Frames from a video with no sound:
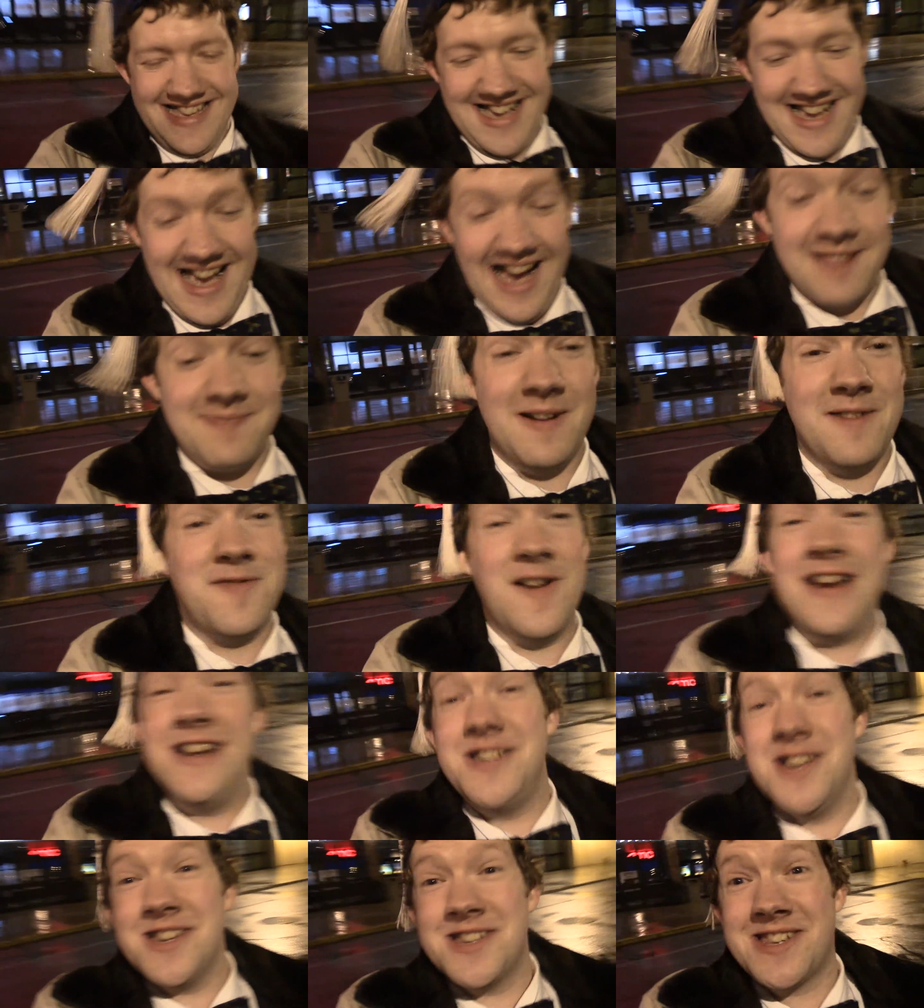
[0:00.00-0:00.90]
That's my
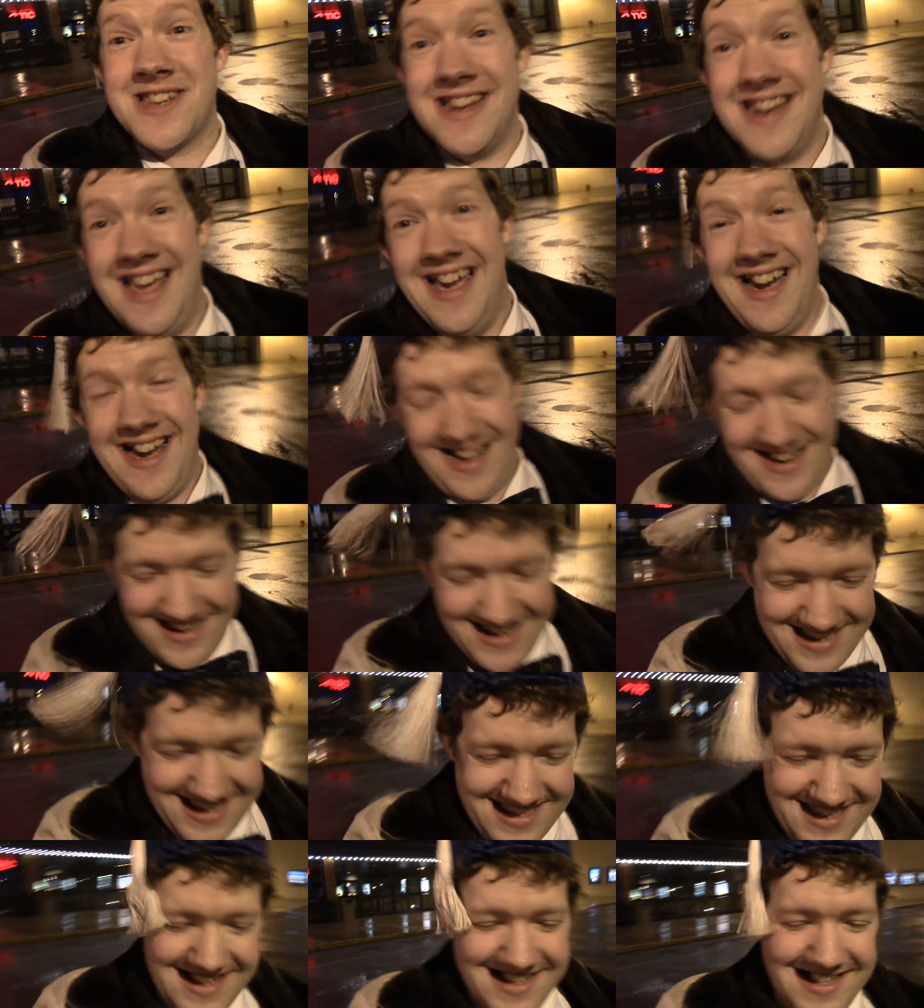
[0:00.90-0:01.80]
friend Justin there.
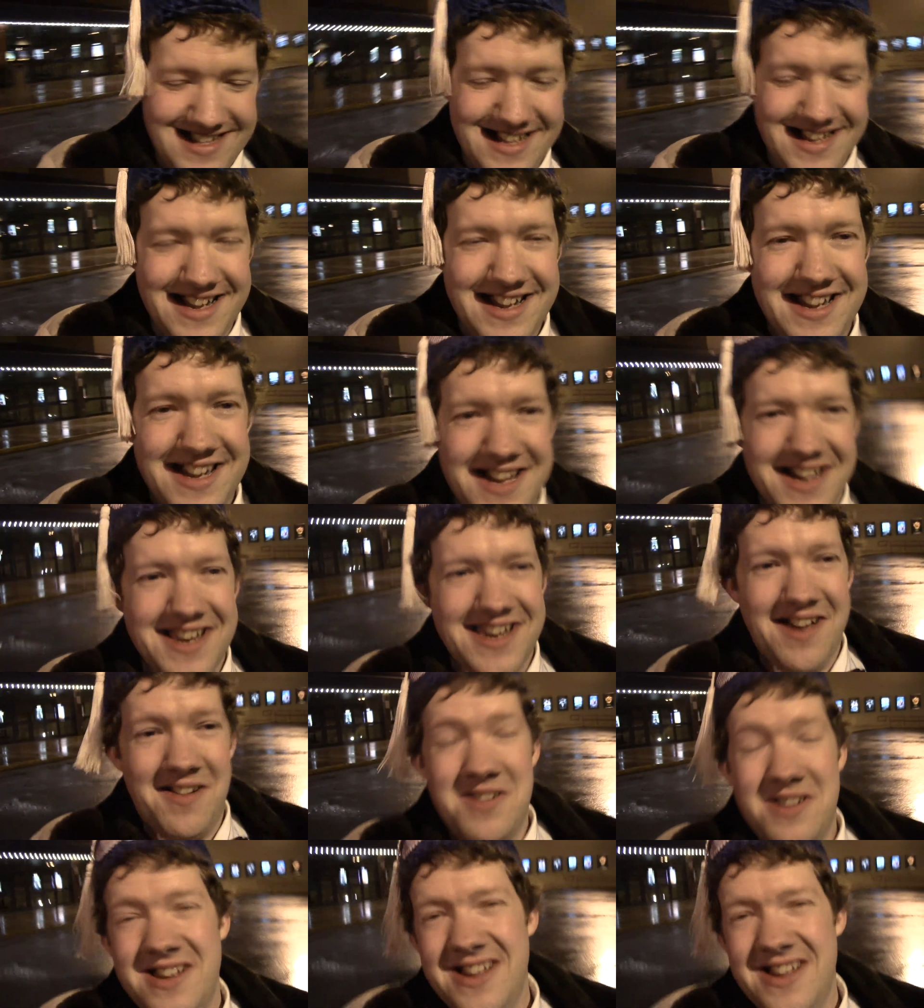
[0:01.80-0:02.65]
No,